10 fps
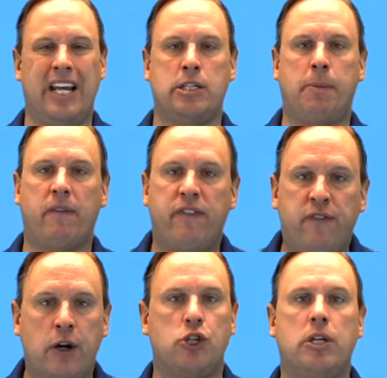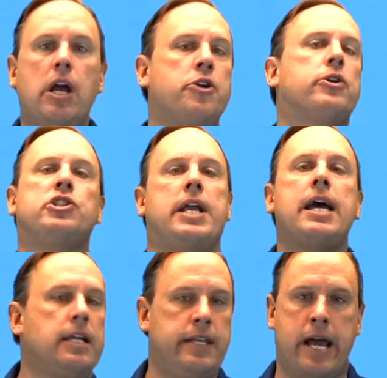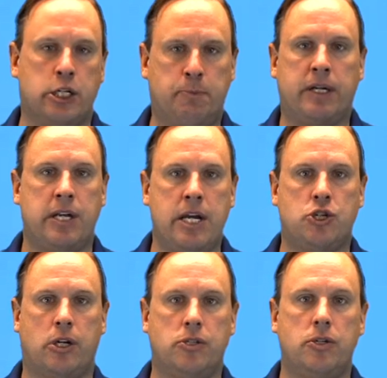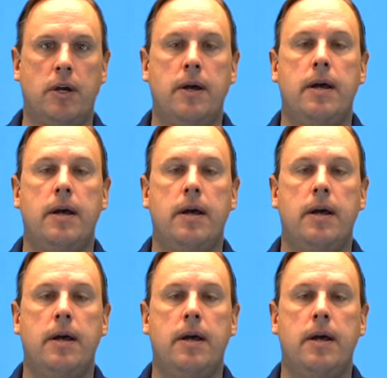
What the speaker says: It's about functionally understanding the expectations.